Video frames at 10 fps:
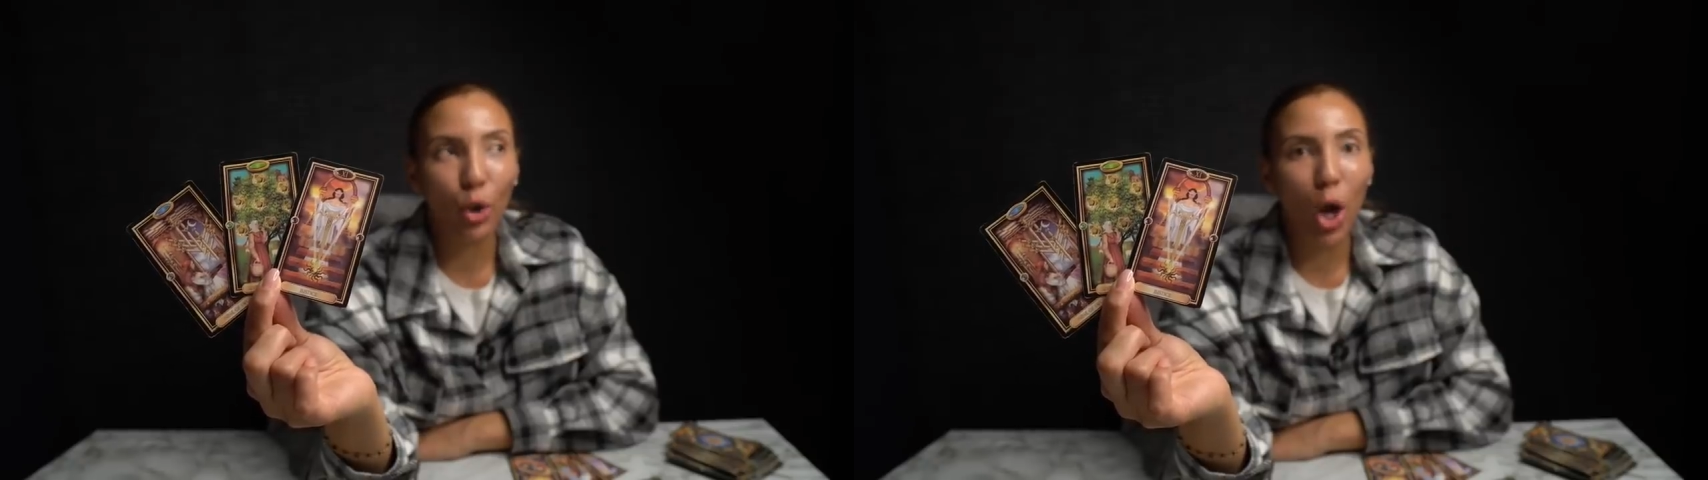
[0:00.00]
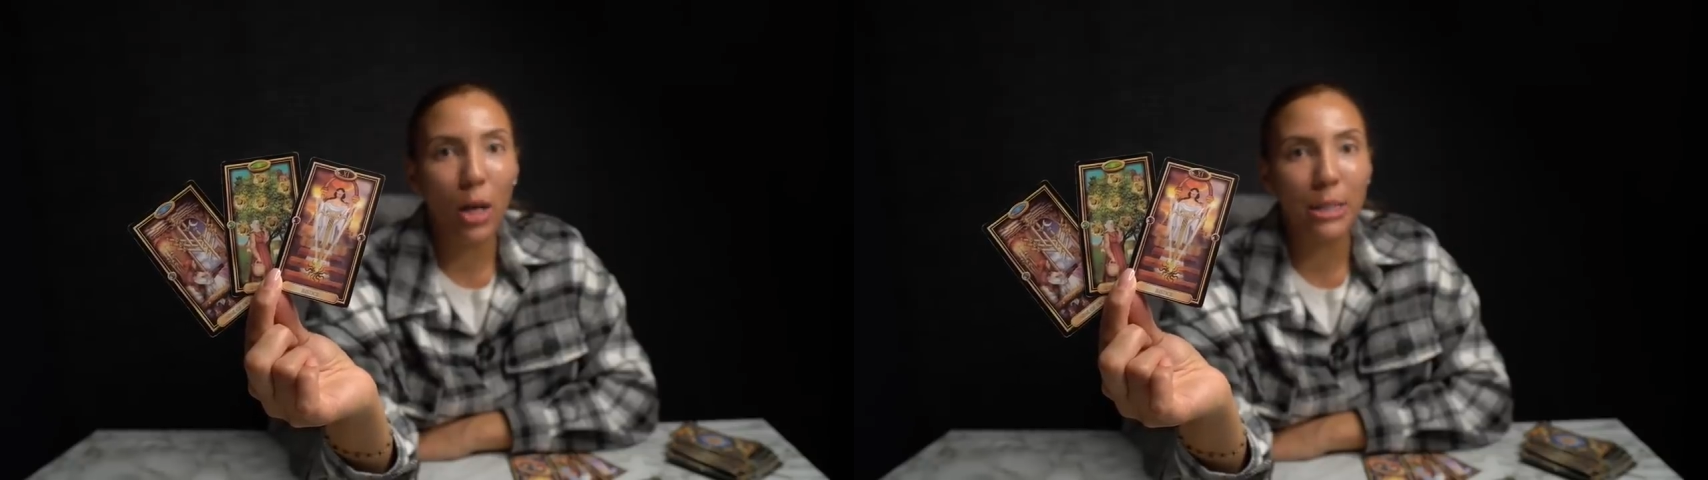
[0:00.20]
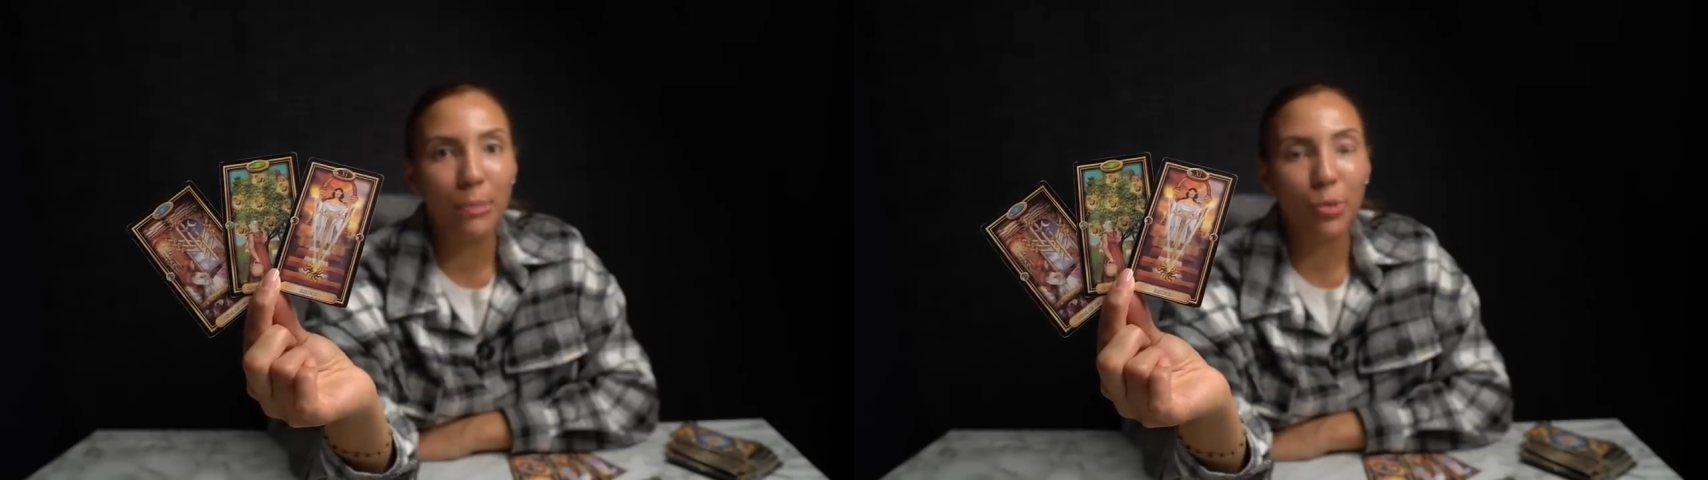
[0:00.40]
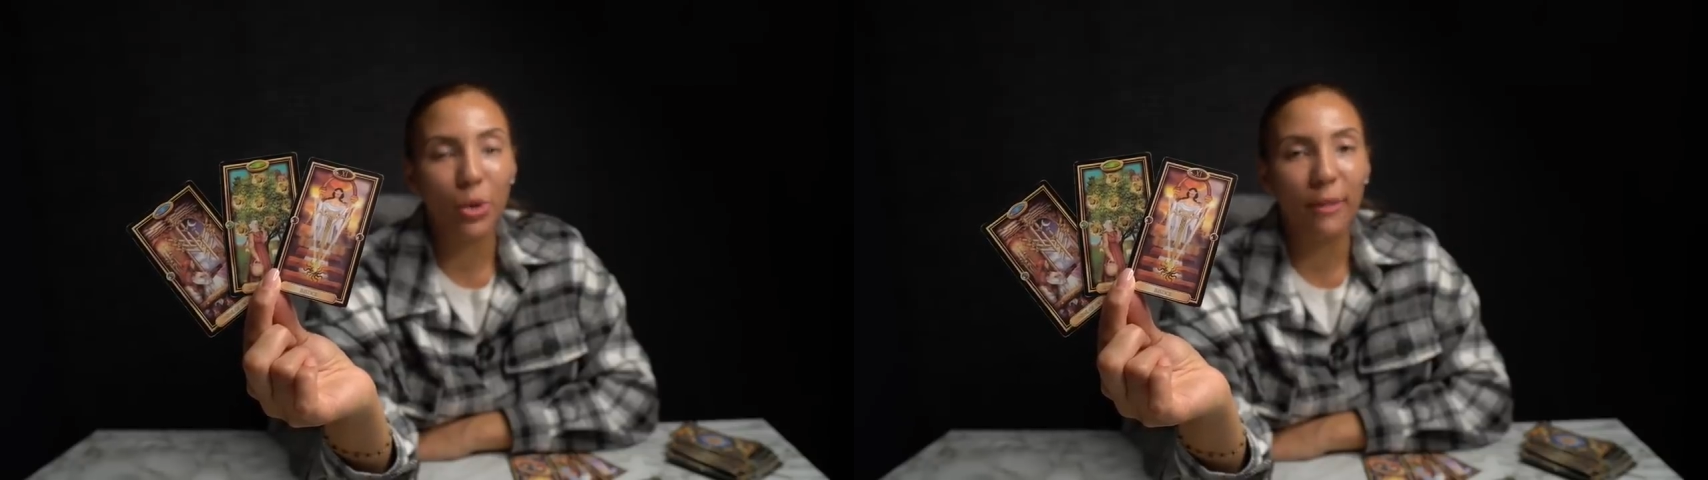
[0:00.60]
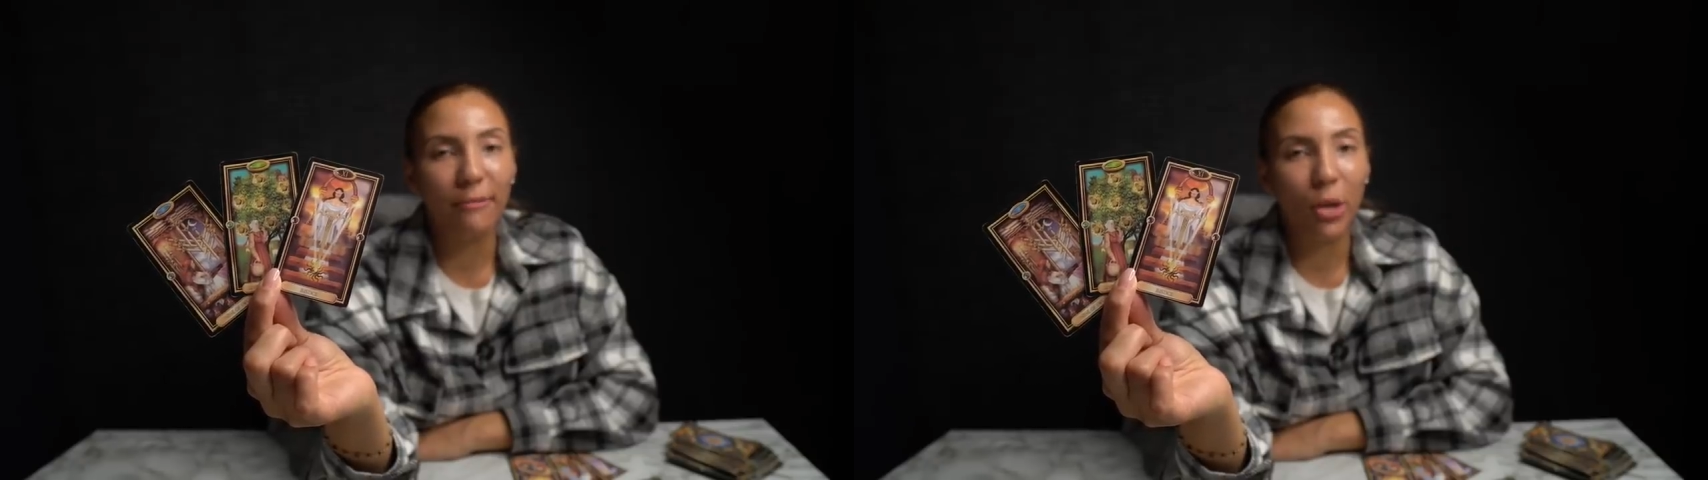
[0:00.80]
cause some
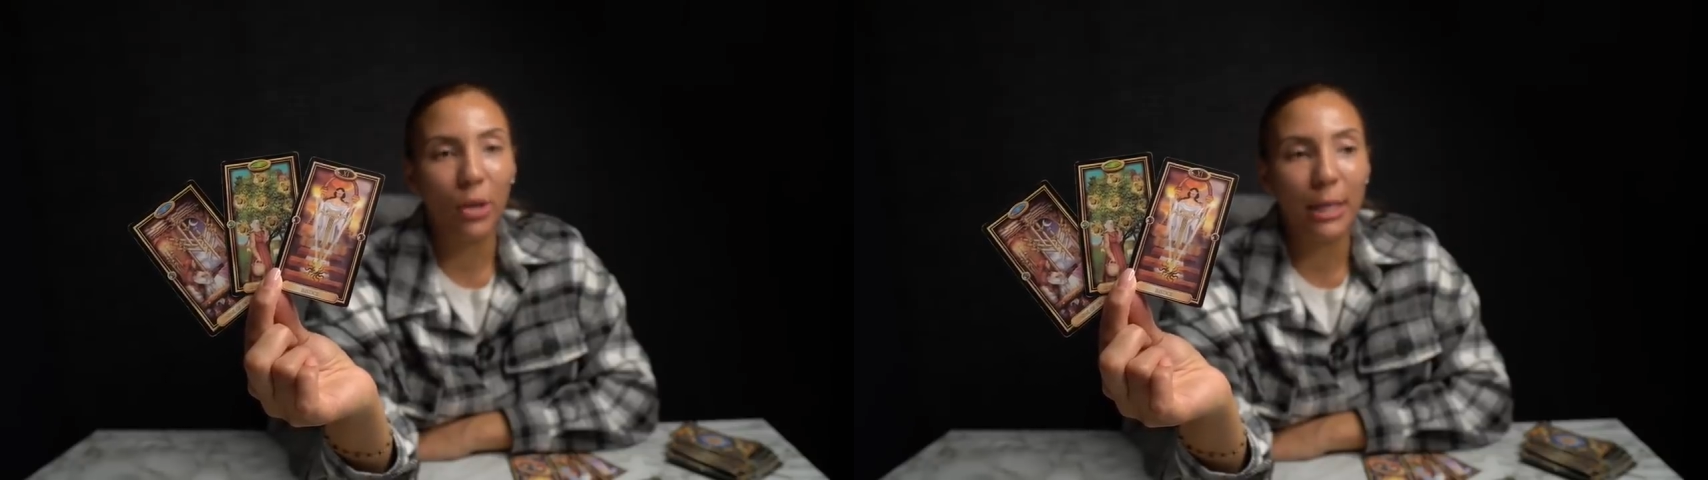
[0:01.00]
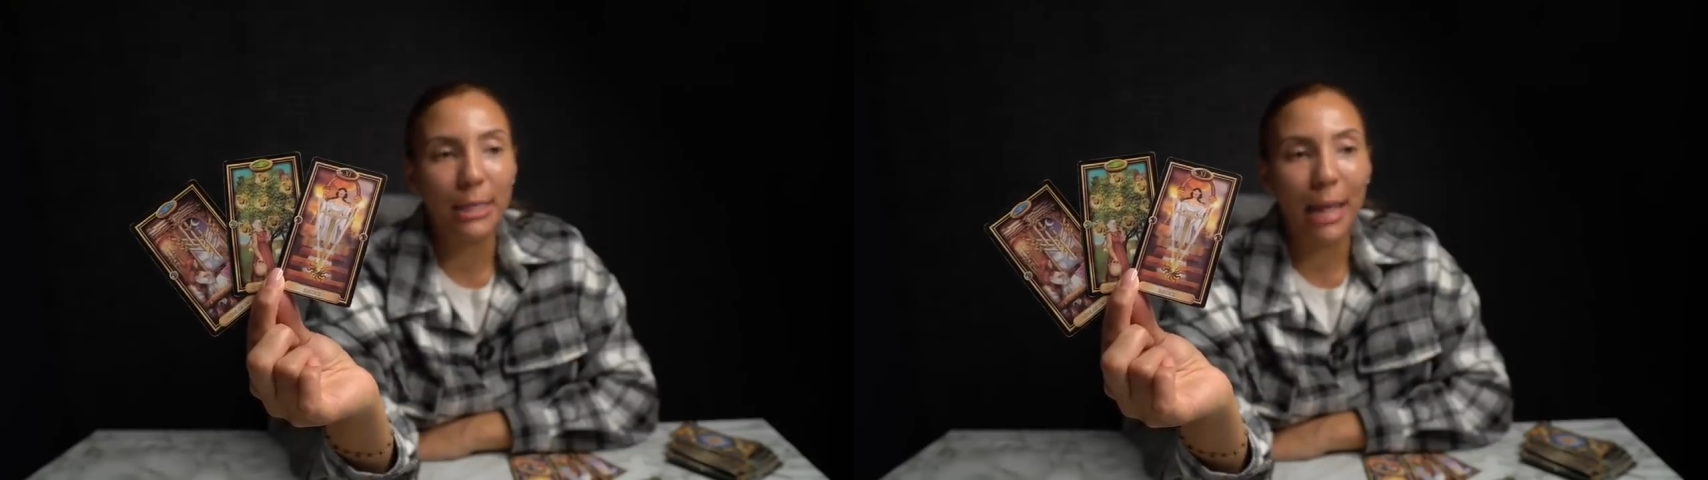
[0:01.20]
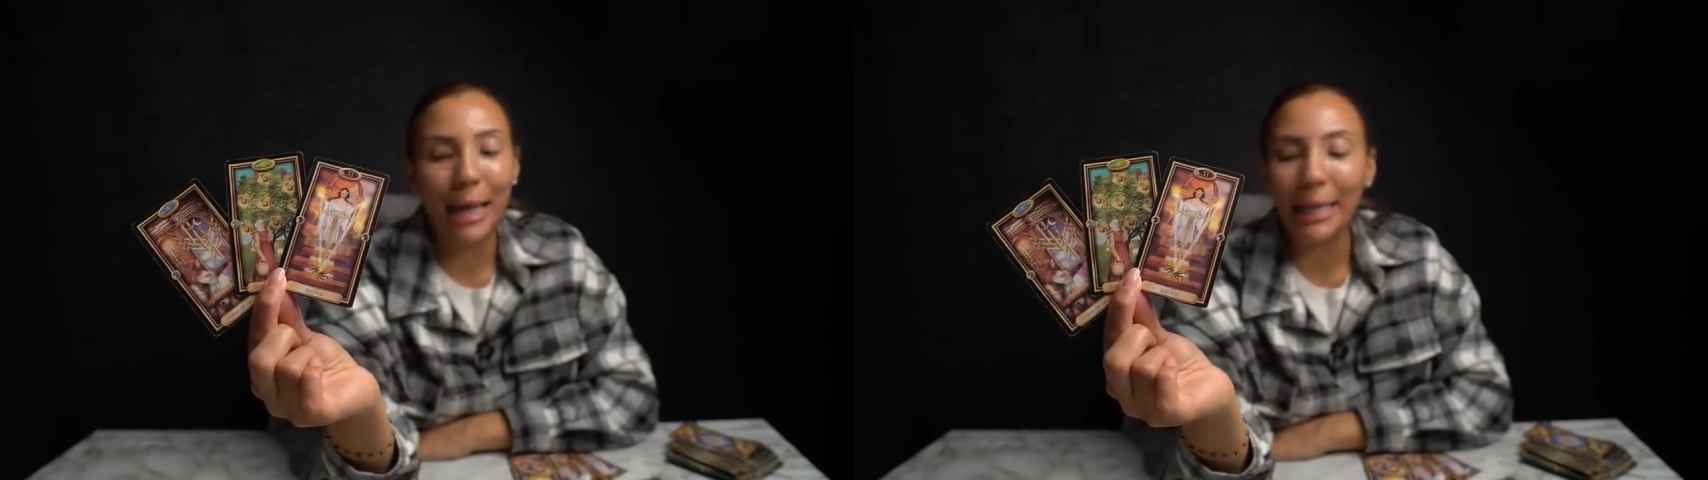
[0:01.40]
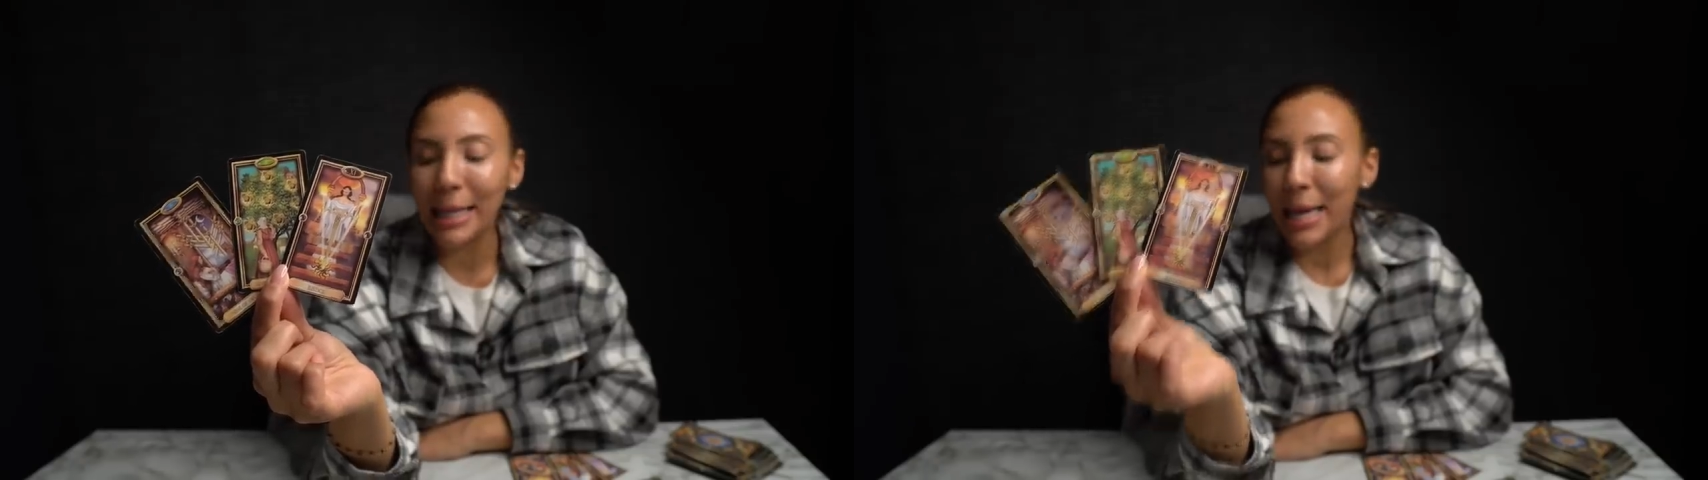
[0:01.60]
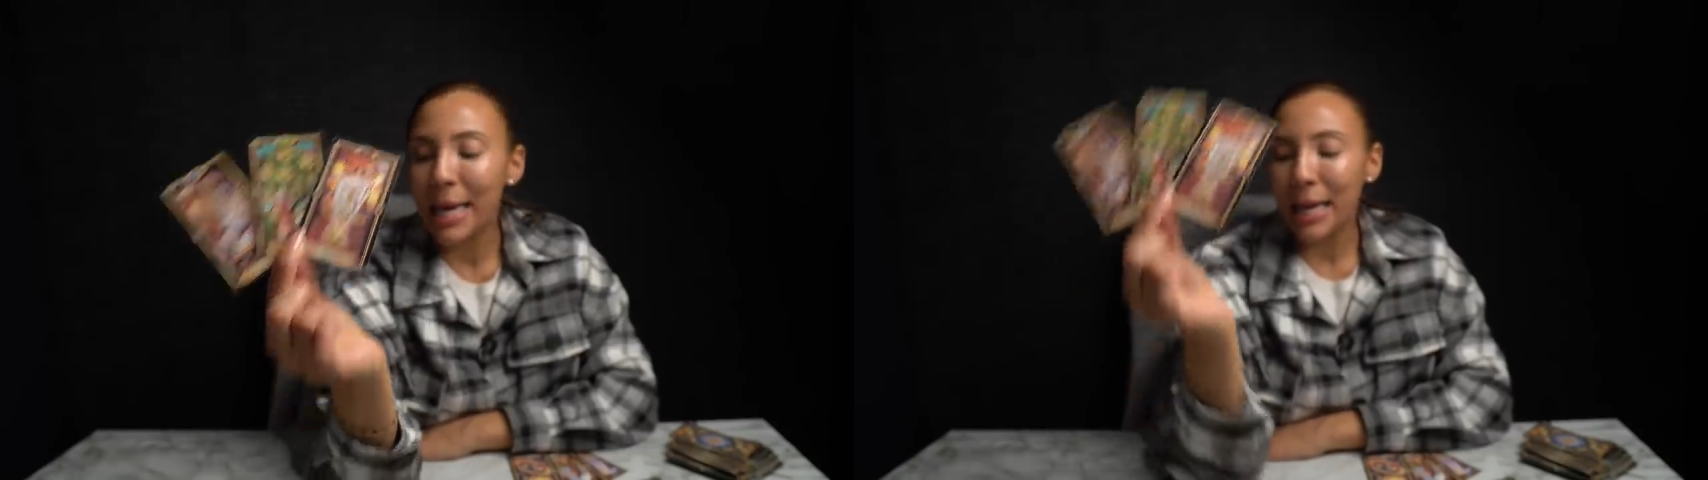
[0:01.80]
sort of fear and
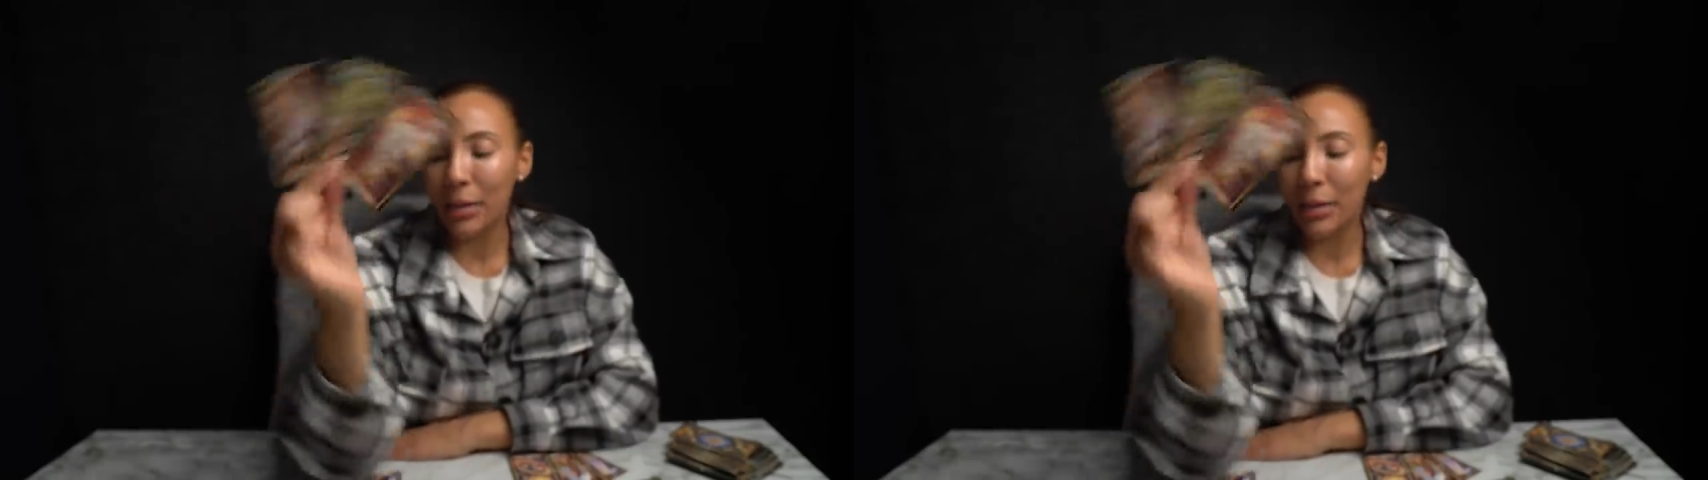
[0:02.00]
anxiety